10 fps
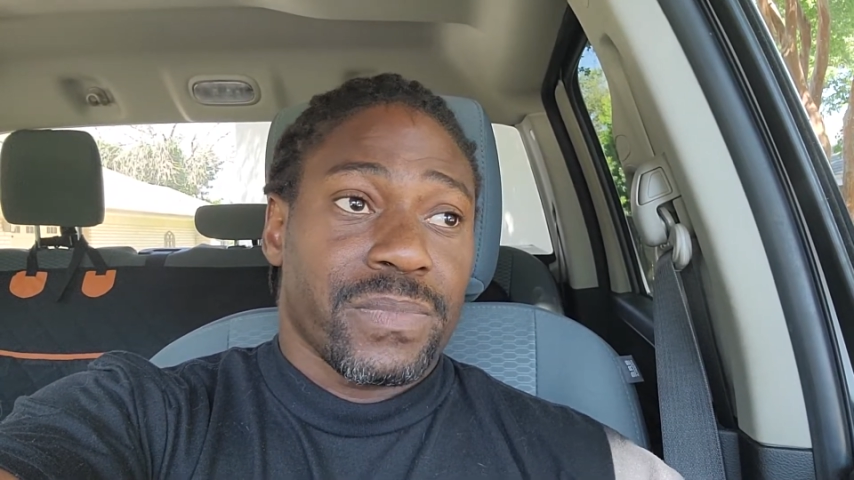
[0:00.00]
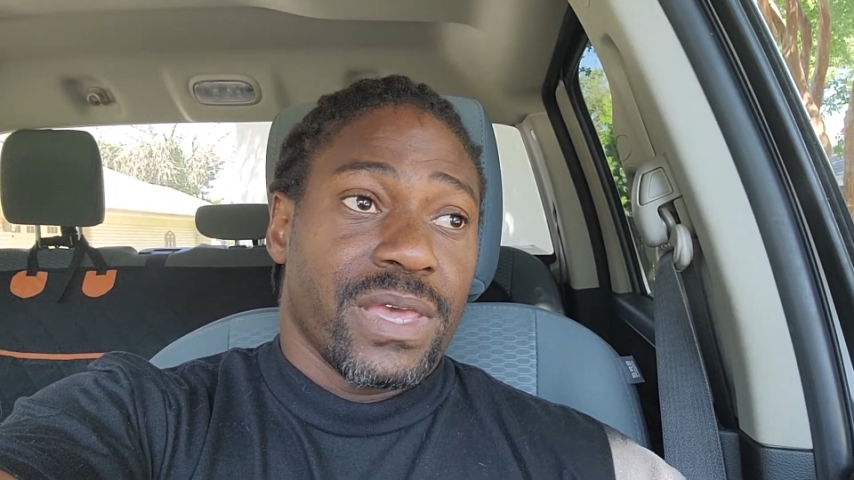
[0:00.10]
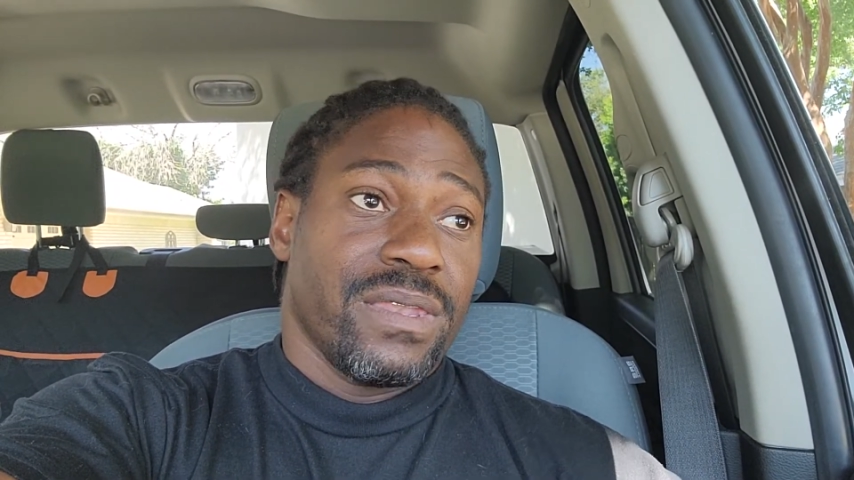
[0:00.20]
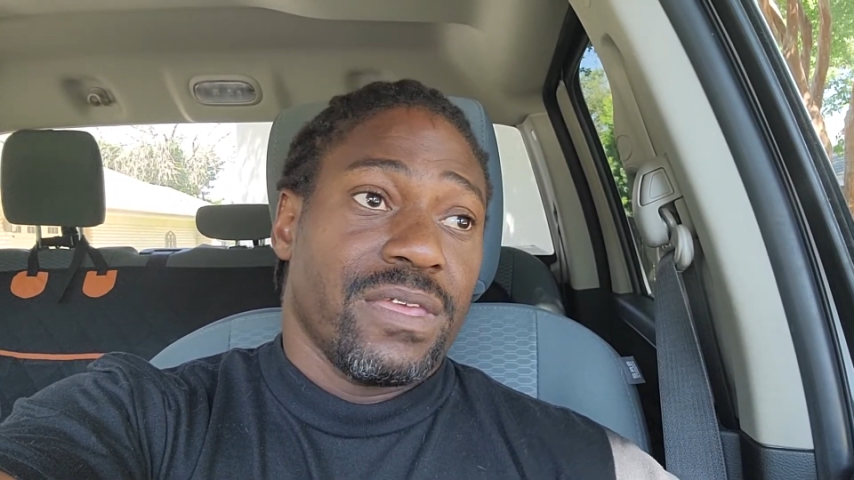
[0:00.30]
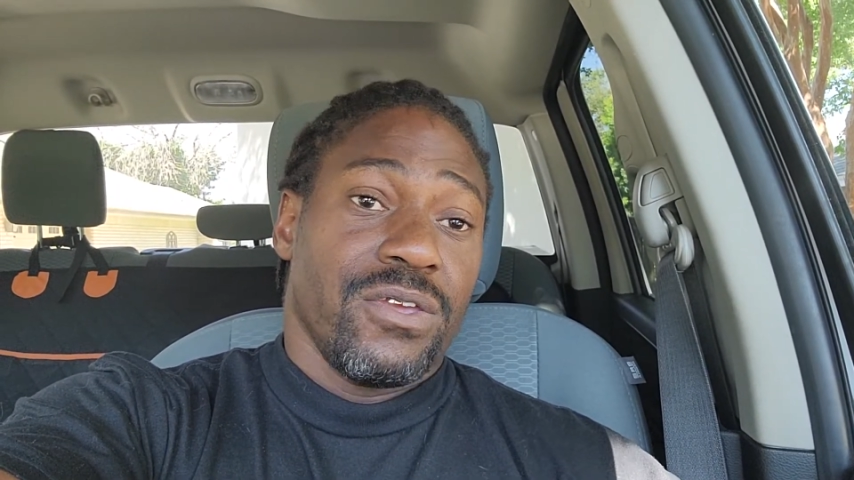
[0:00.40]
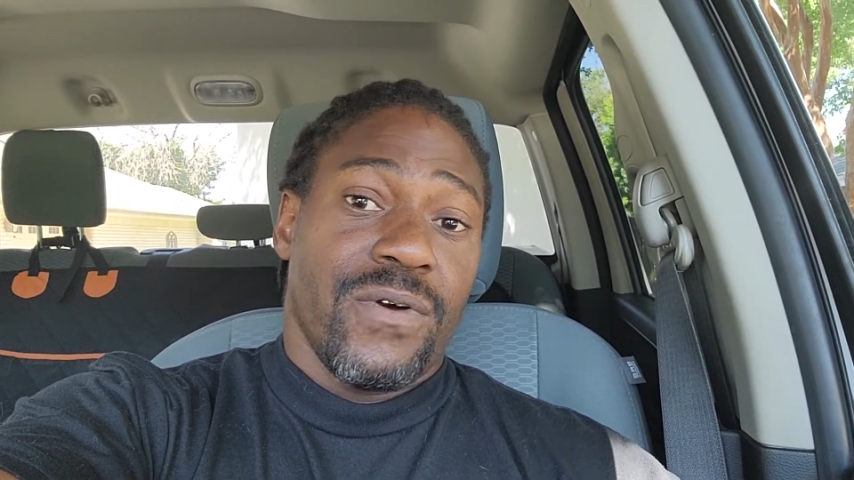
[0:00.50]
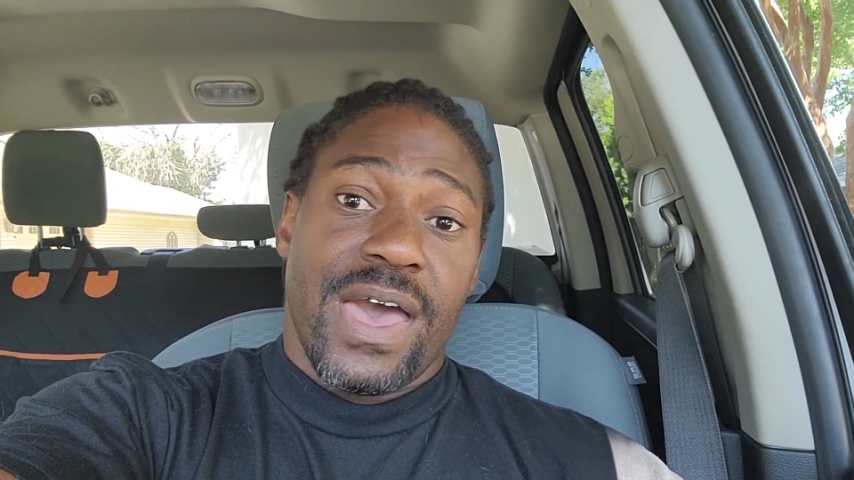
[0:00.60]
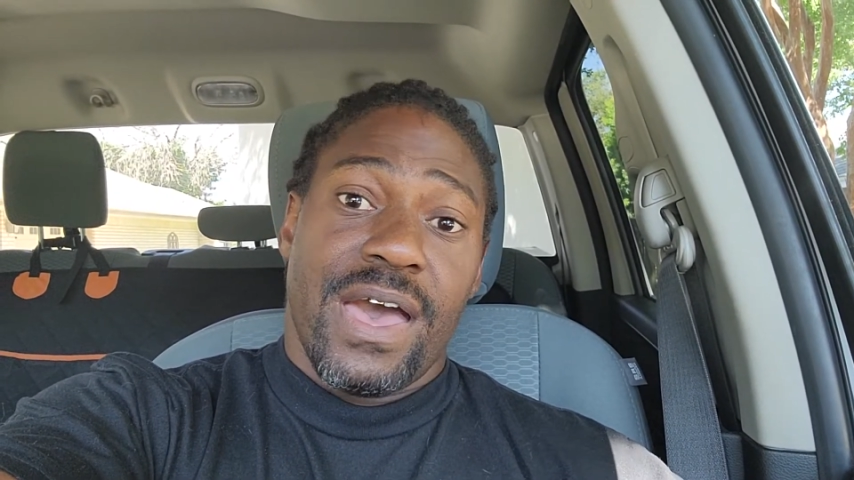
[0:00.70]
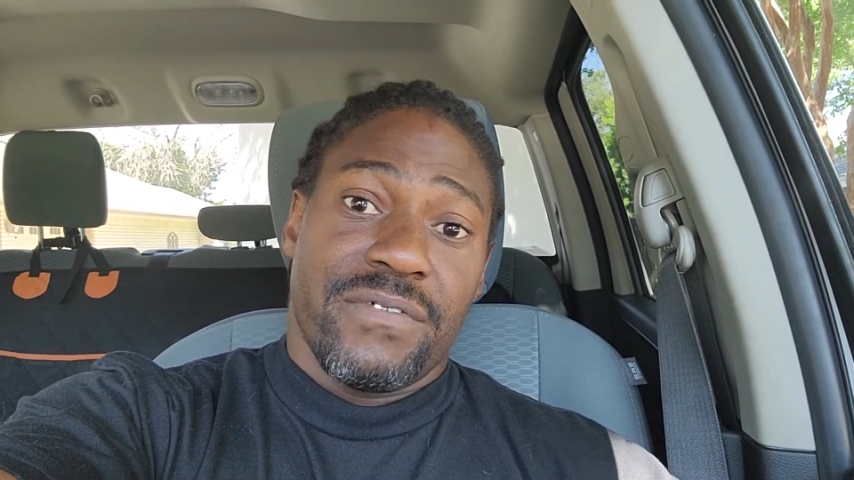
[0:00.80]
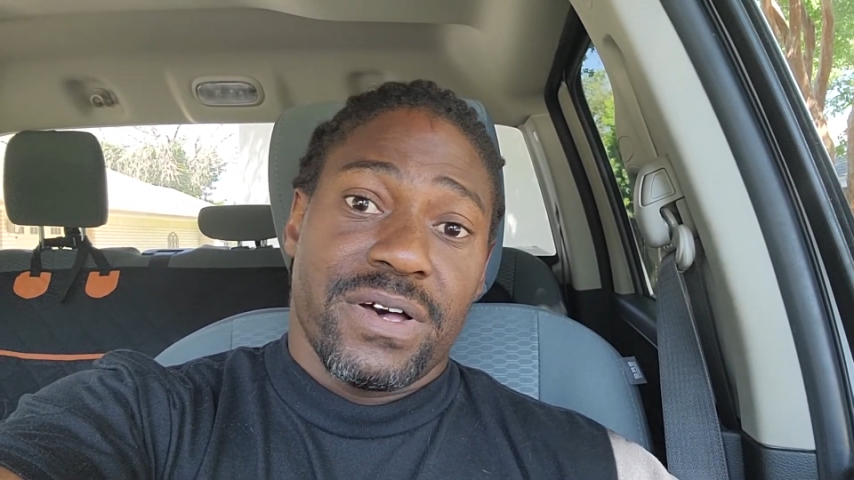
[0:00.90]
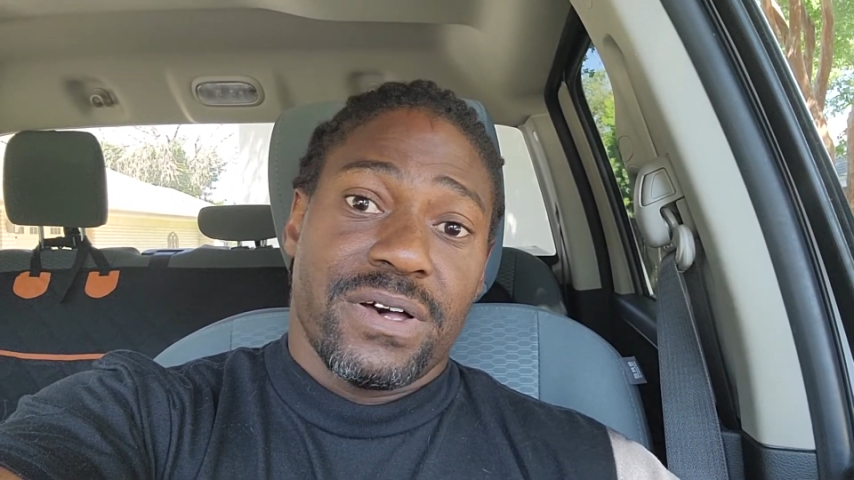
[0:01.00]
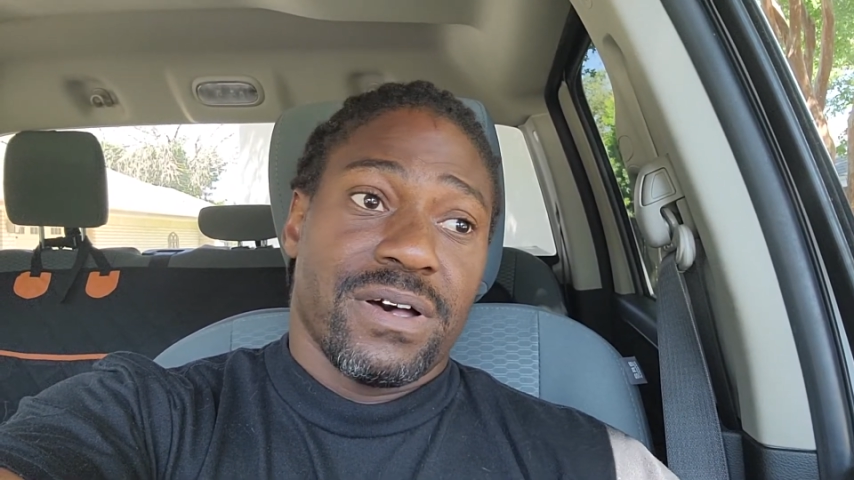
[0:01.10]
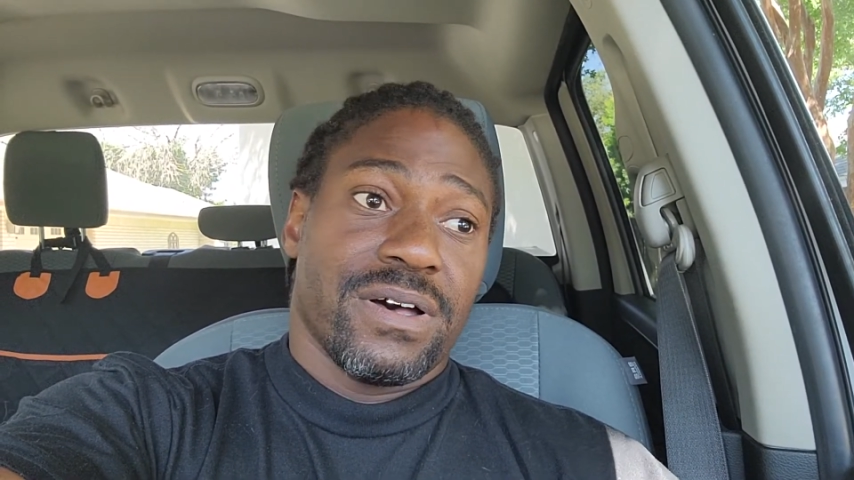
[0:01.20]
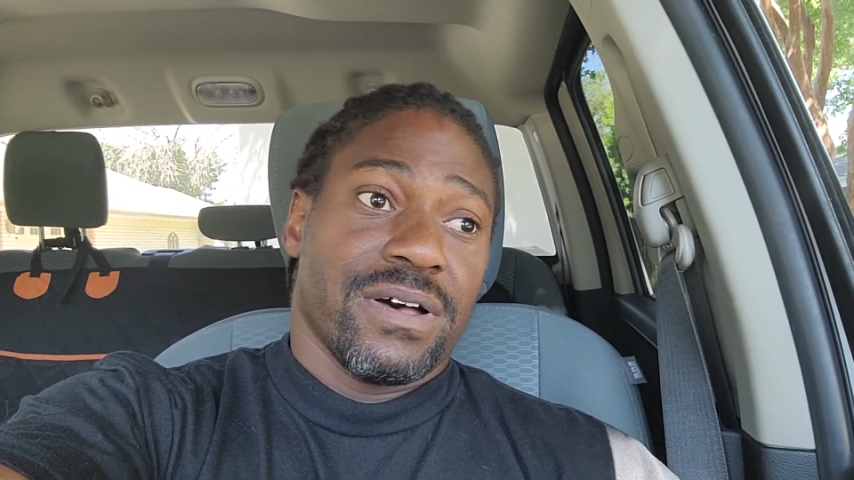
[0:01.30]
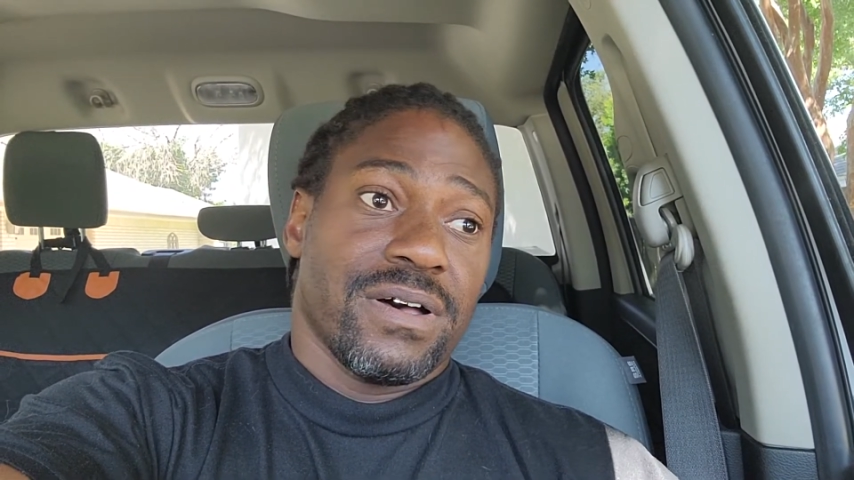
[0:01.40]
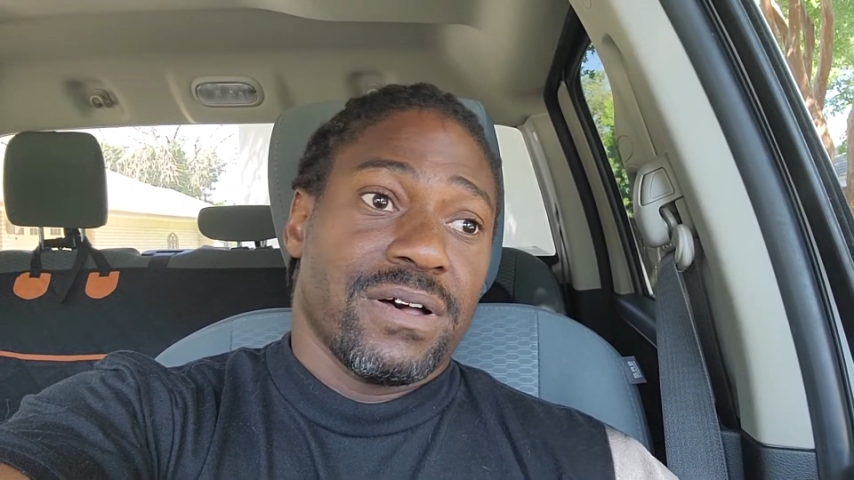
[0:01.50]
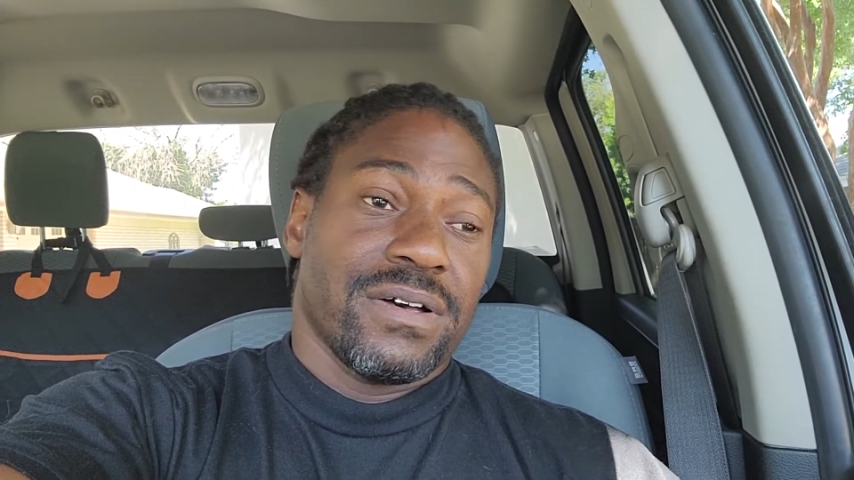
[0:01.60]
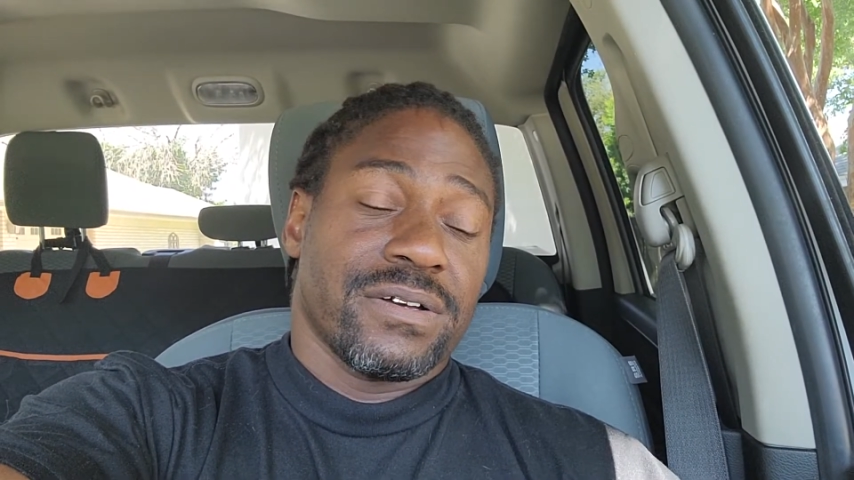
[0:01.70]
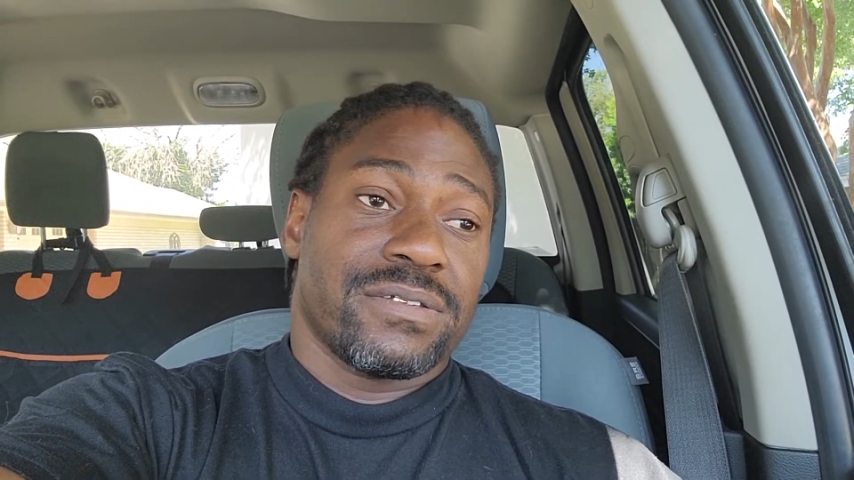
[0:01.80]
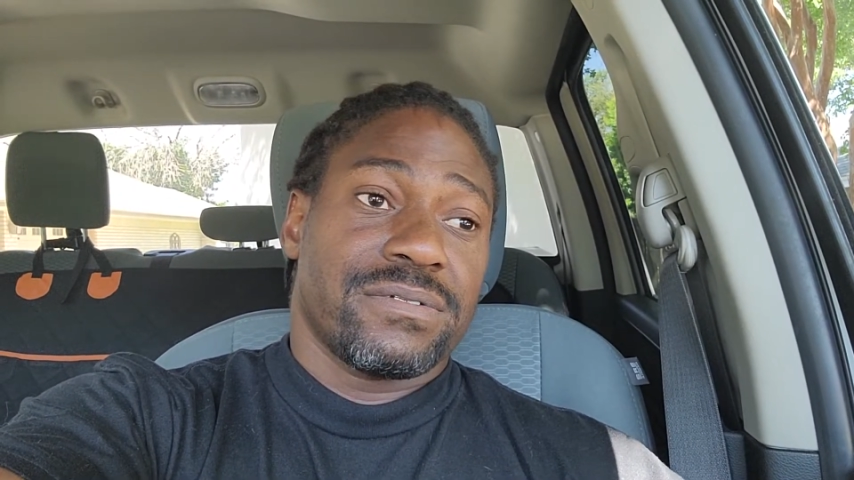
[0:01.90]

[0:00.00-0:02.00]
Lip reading: and then you have a